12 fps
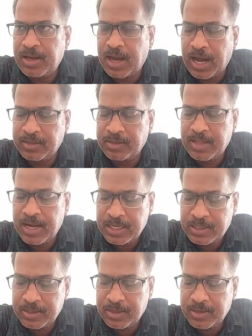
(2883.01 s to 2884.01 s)
and
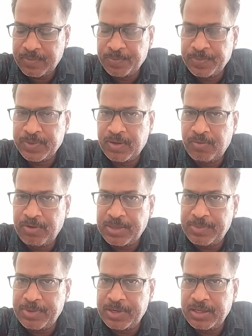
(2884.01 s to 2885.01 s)
that
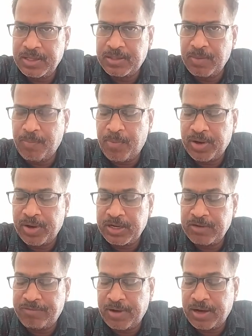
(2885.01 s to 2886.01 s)
vitamin is
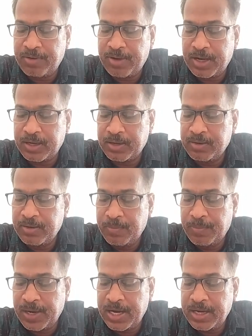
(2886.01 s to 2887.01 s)
important for our
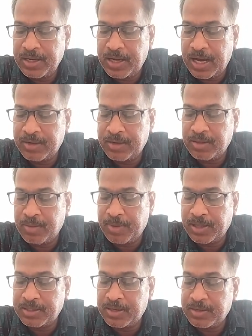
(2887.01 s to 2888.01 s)
brain and some
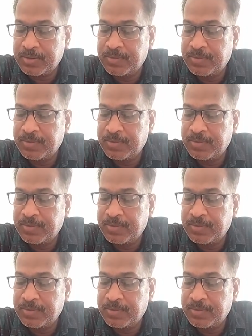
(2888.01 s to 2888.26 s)
other